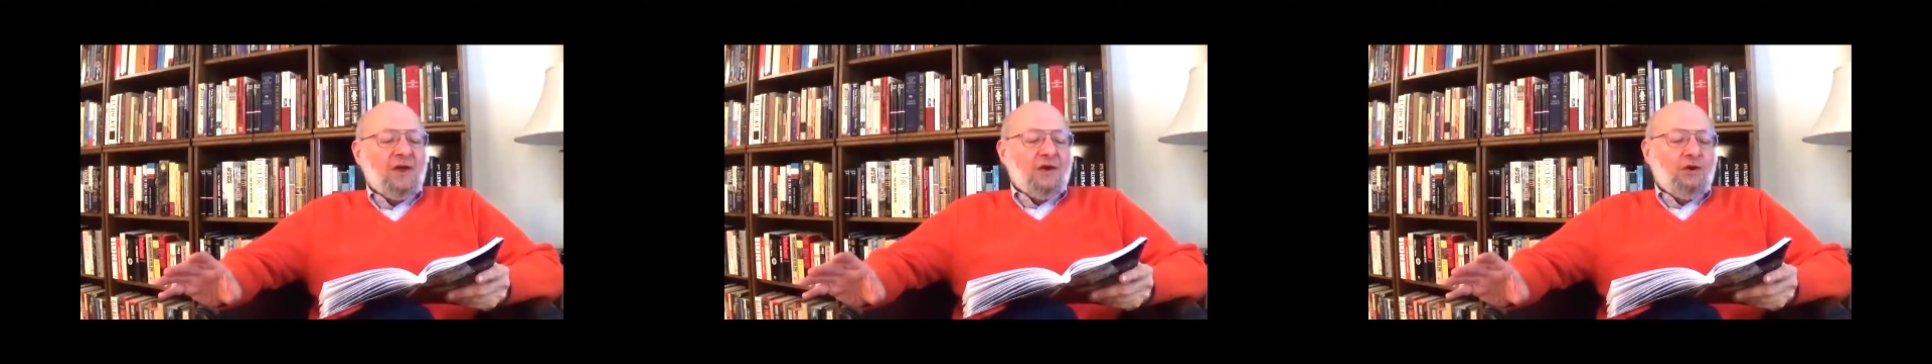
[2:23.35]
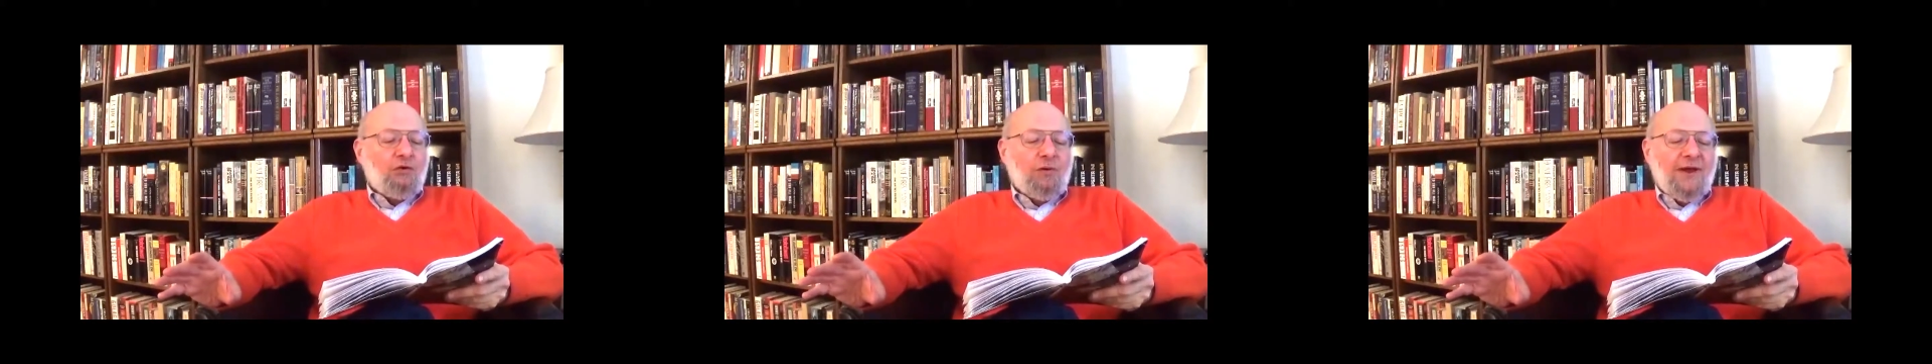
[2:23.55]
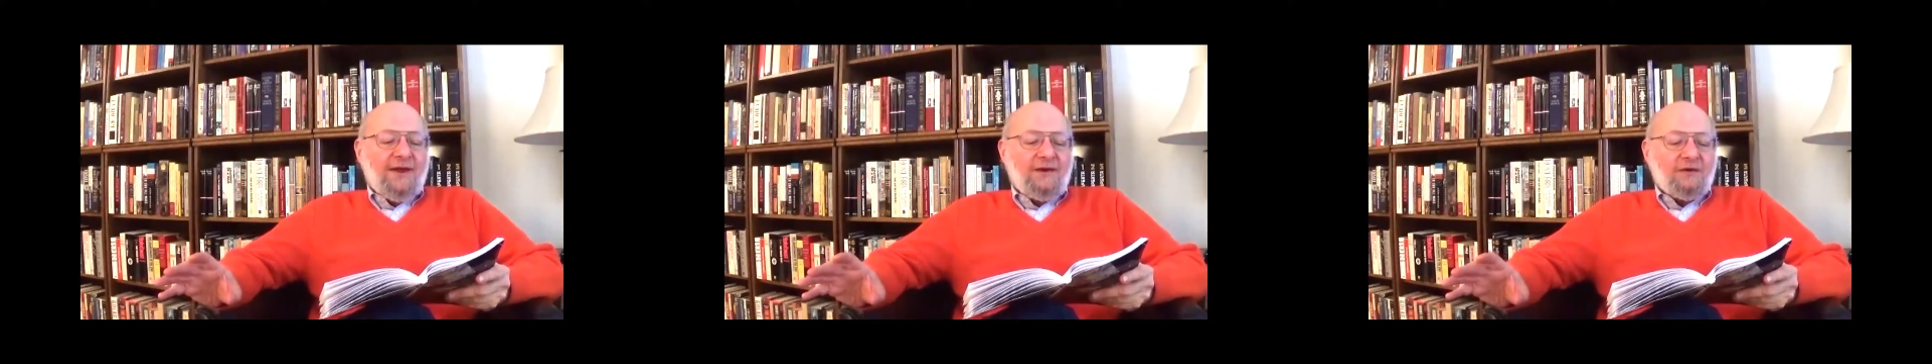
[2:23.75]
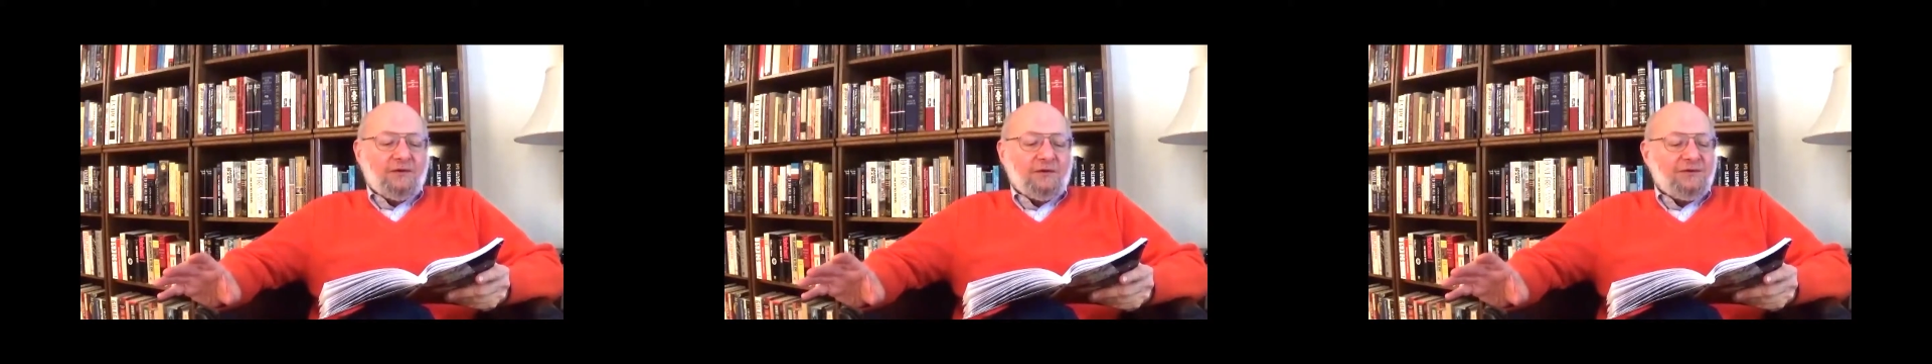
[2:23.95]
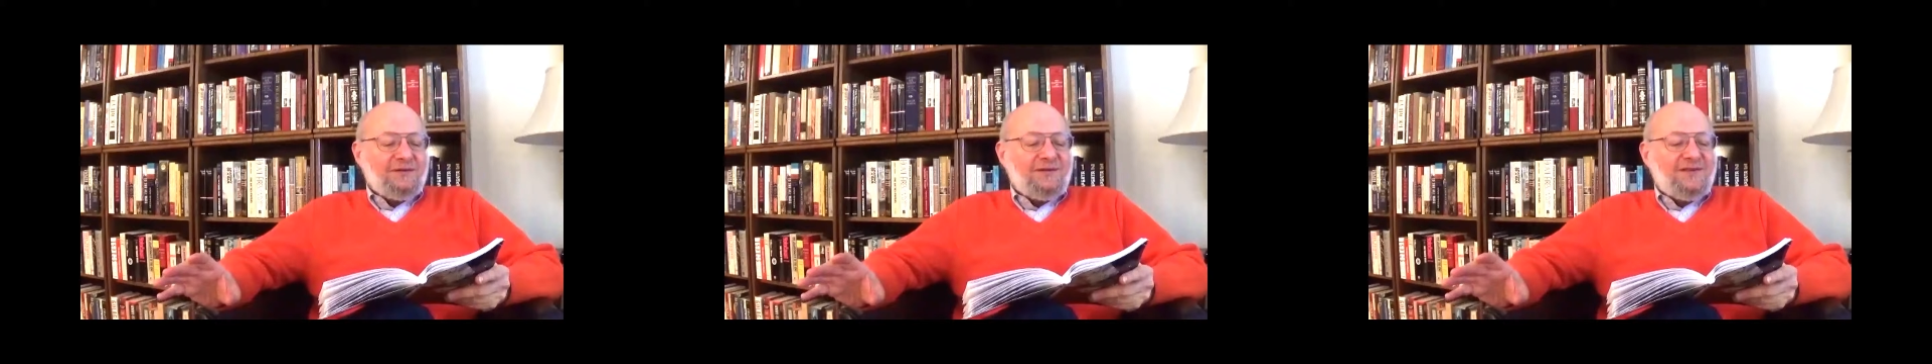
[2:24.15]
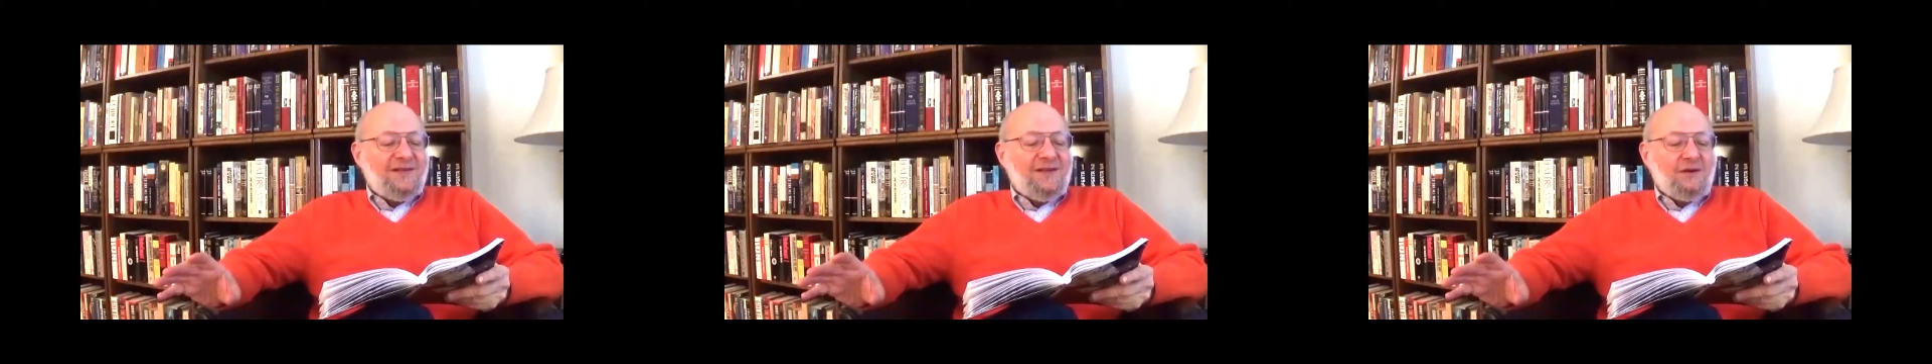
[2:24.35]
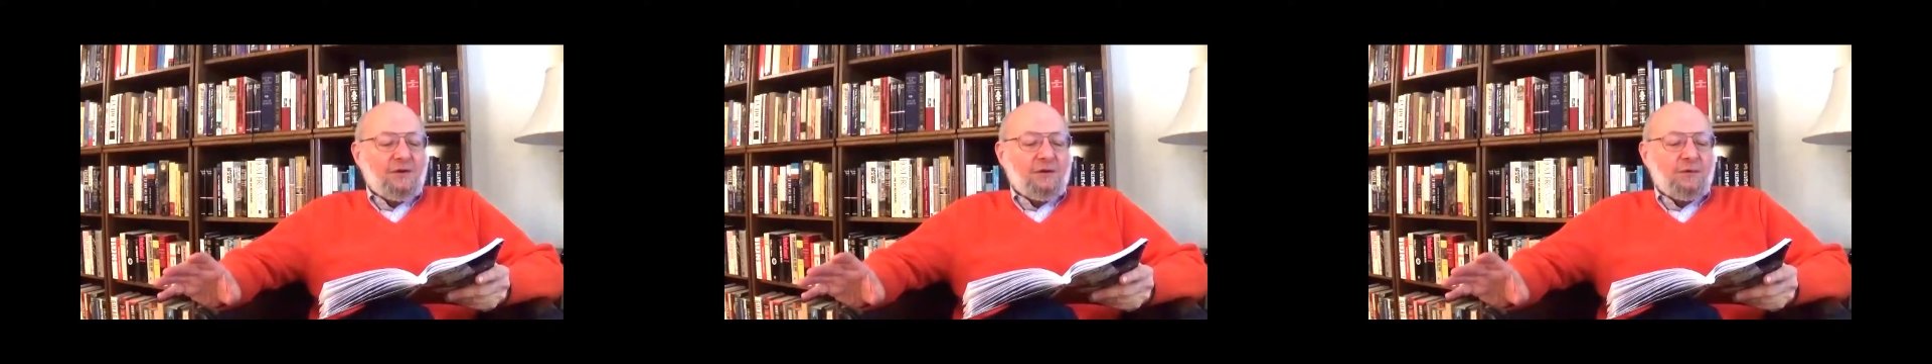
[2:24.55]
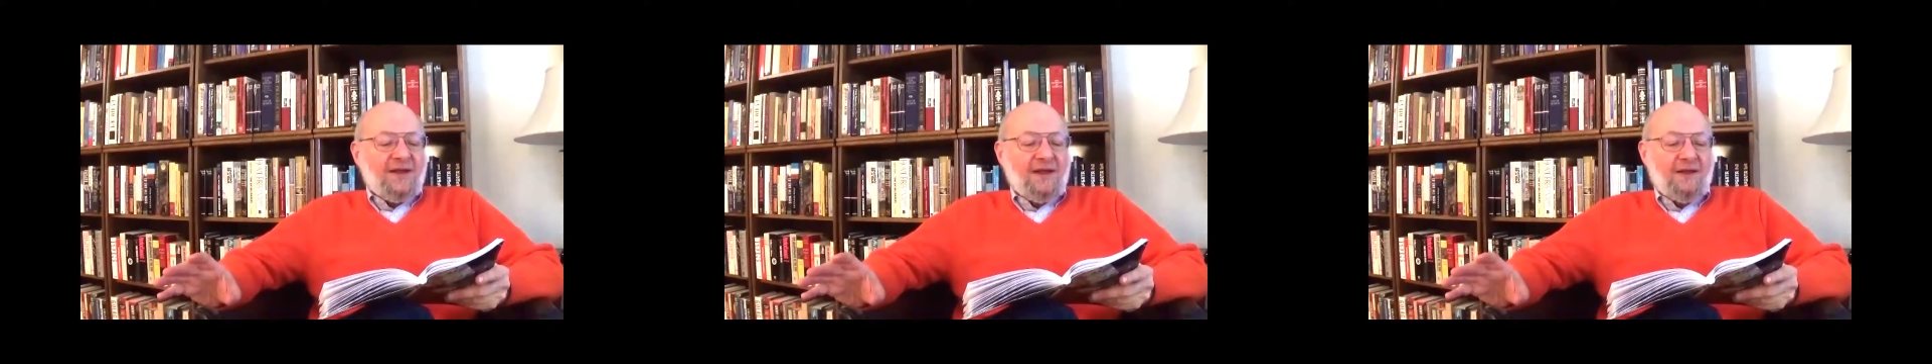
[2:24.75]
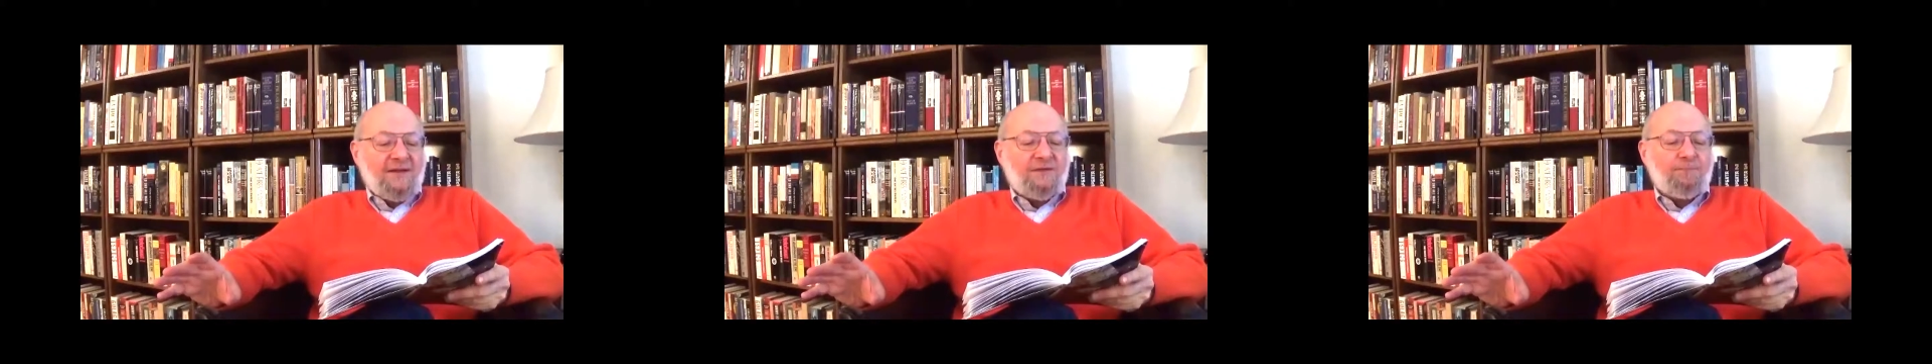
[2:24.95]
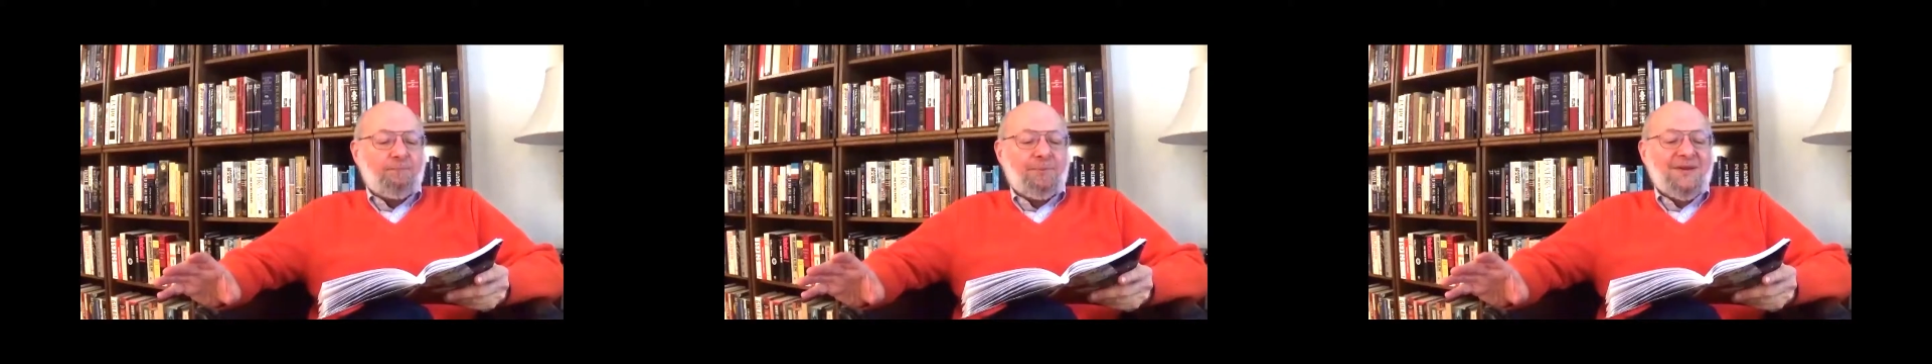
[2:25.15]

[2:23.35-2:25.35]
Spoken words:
cradled deer head